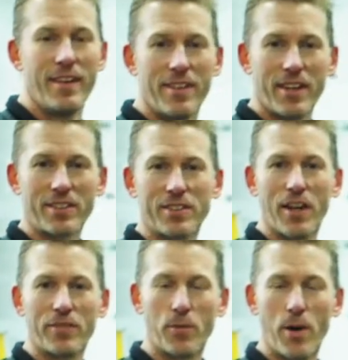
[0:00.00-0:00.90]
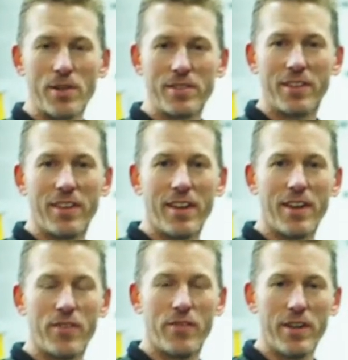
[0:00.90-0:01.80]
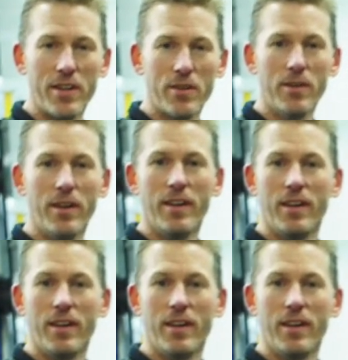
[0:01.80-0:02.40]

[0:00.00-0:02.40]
Thanks a lot for watching to the end of the video.